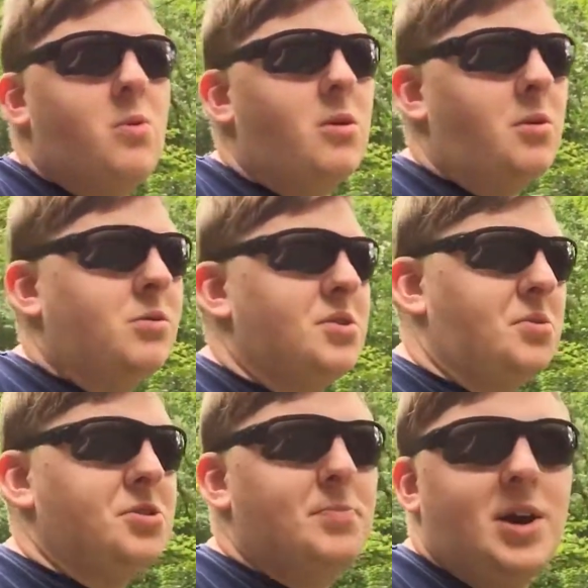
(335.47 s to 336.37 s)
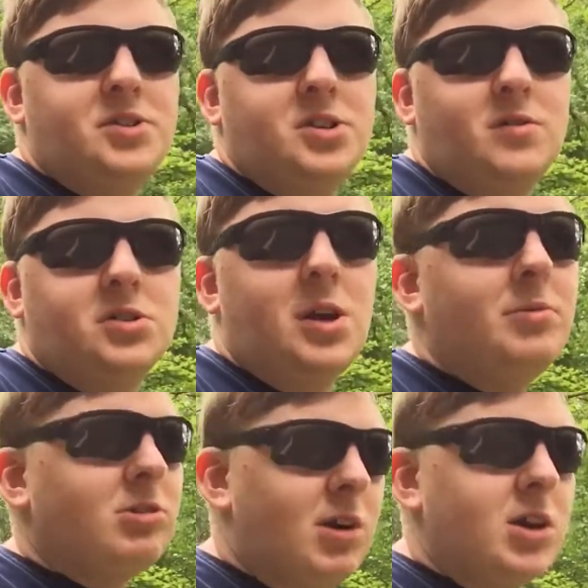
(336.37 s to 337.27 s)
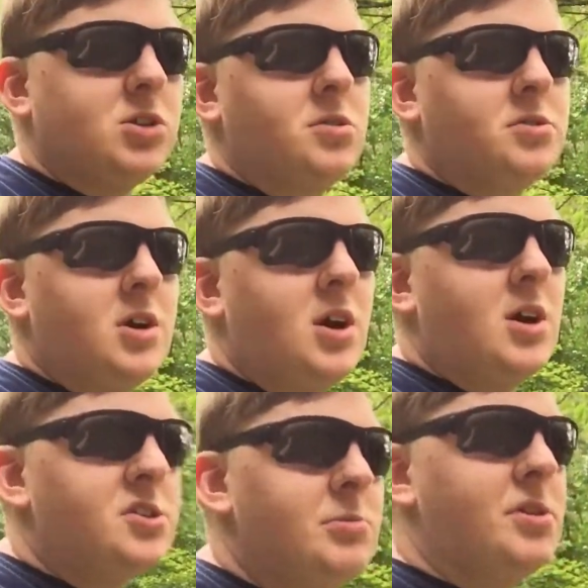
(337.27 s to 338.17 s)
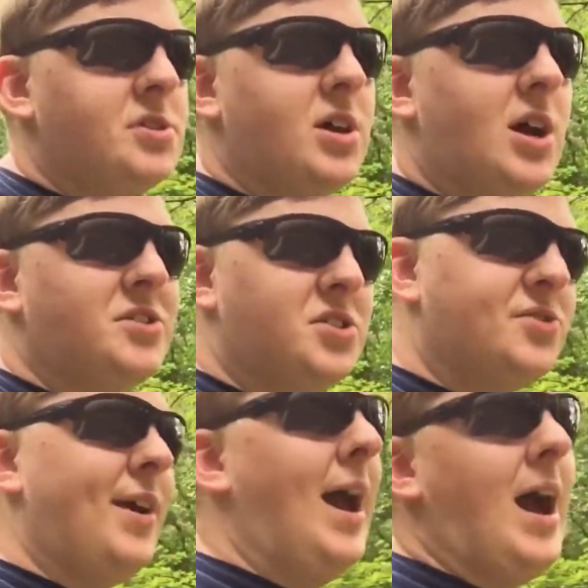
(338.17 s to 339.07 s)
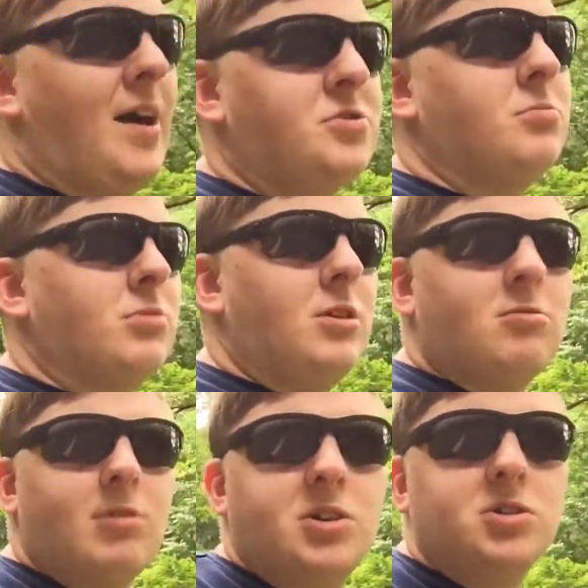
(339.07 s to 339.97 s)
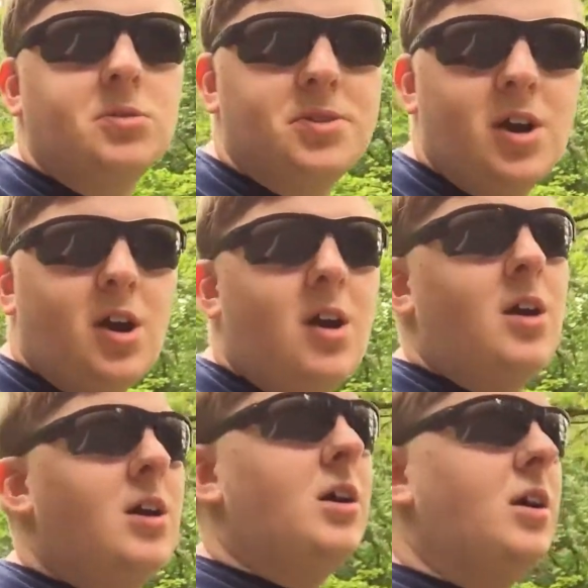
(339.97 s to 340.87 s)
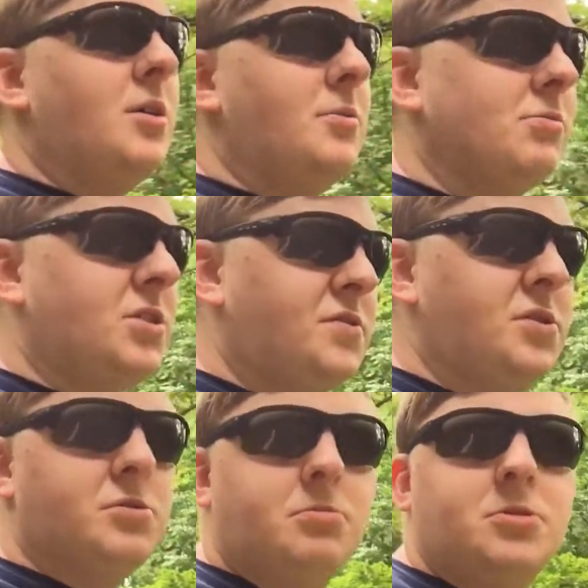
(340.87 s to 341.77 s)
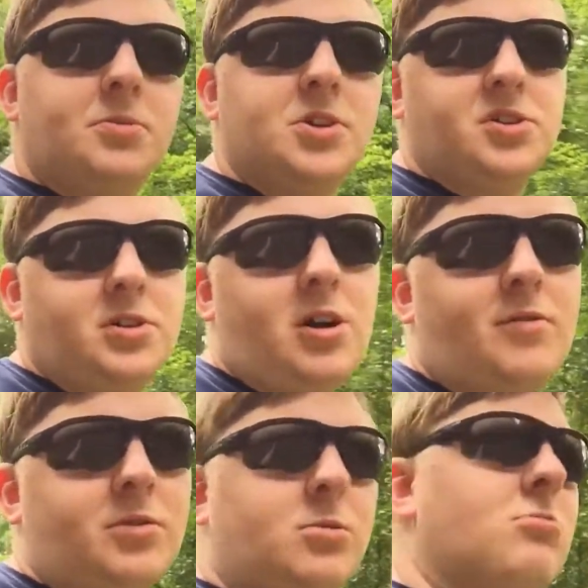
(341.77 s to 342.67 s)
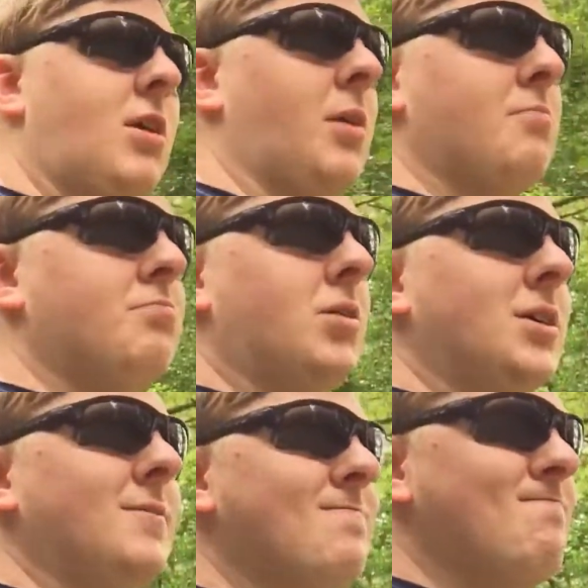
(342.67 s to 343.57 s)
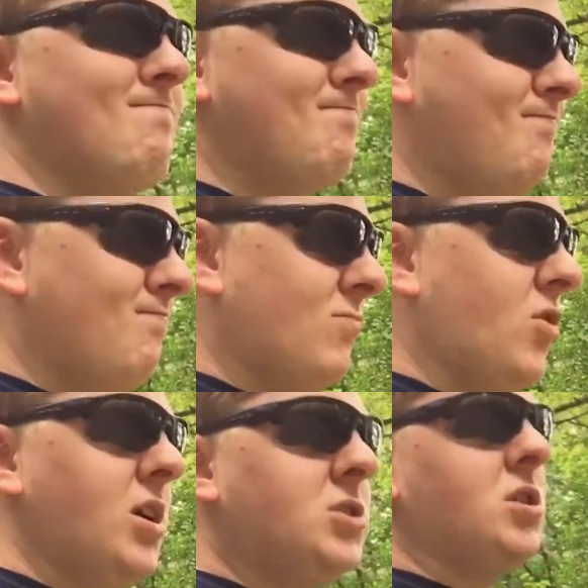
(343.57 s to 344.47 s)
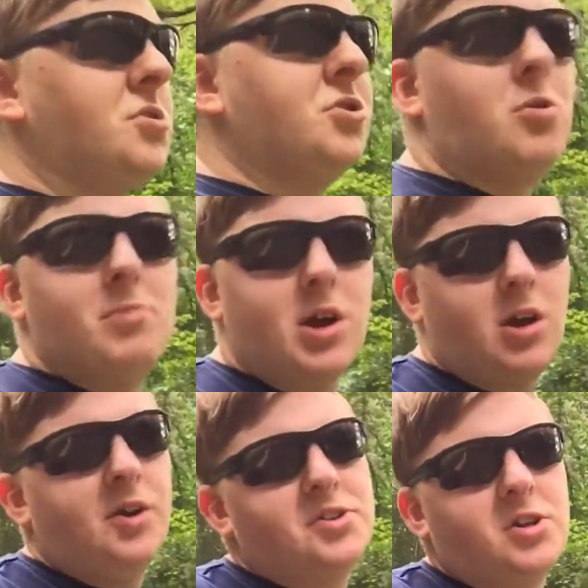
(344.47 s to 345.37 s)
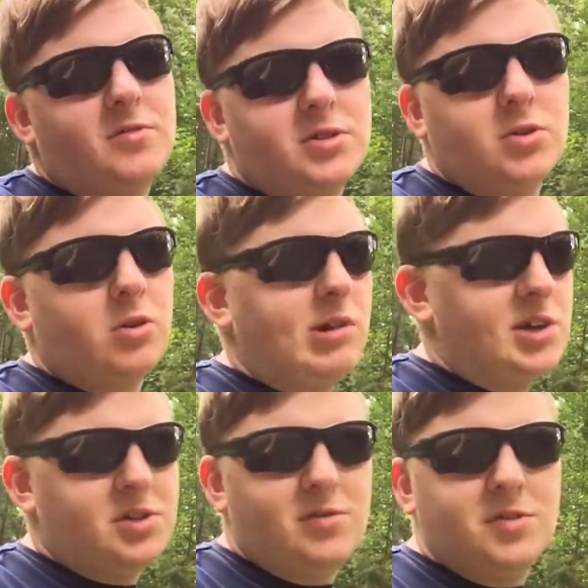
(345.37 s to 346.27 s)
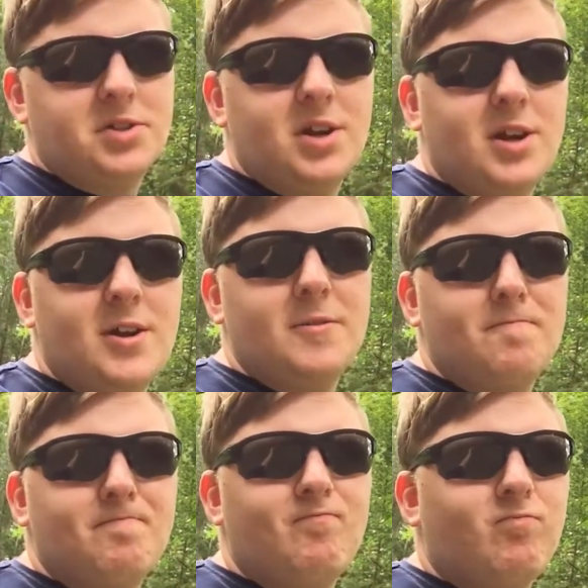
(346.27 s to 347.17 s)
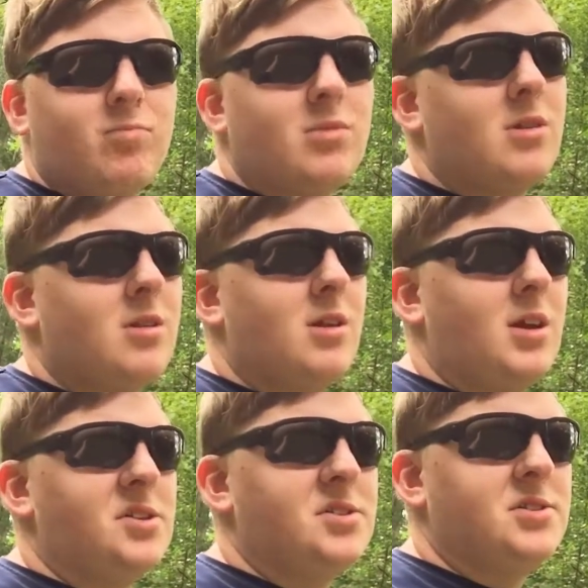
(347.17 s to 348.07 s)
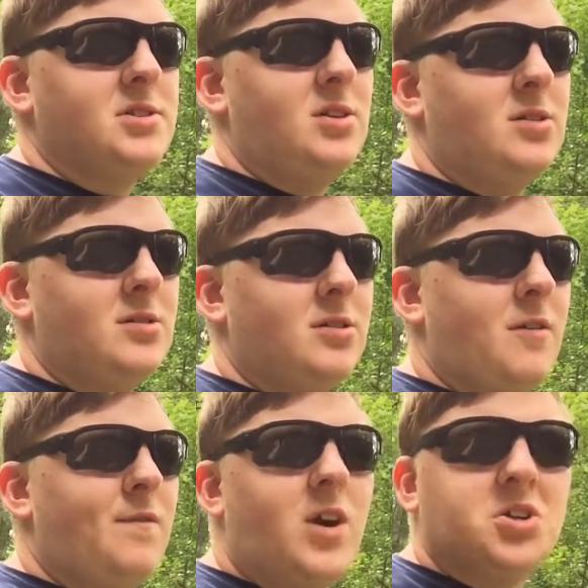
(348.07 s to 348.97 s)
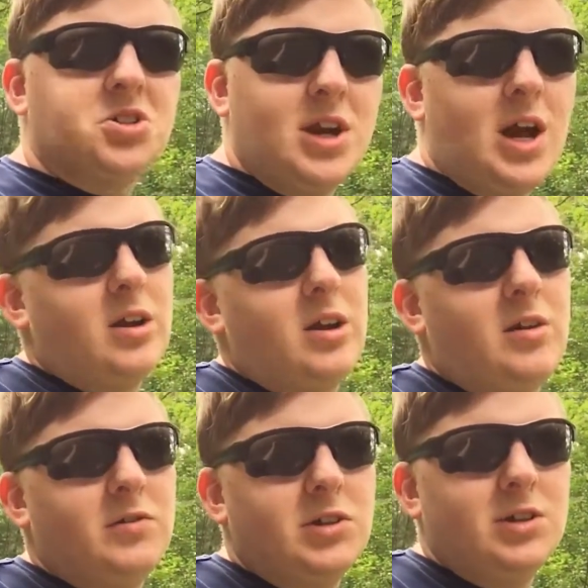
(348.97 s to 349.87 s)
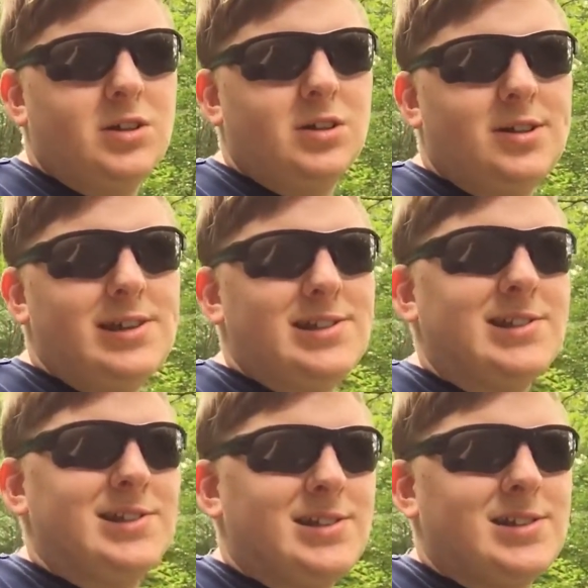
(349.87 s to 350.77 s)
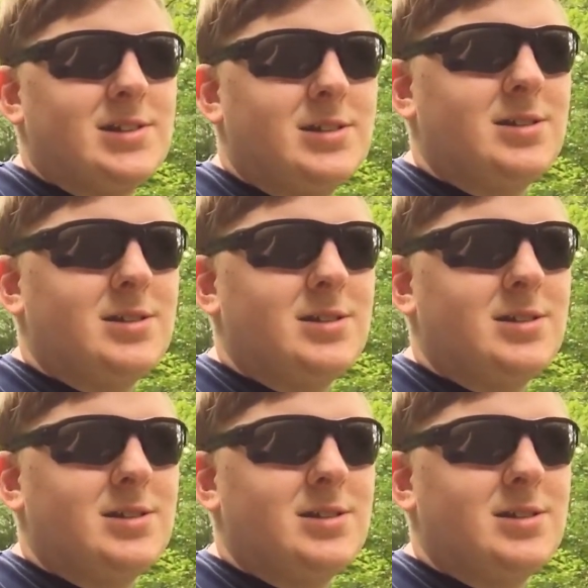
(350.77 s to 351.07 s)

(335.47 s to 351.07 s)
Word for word: what was bad service. I mean, great shows. CBS All Access, they have some, you know, great shows. Um, because I've seen some, some shows they offer, they're great. But great shows don't make a good service or a great service. It's, you know, the functionality of it. It's,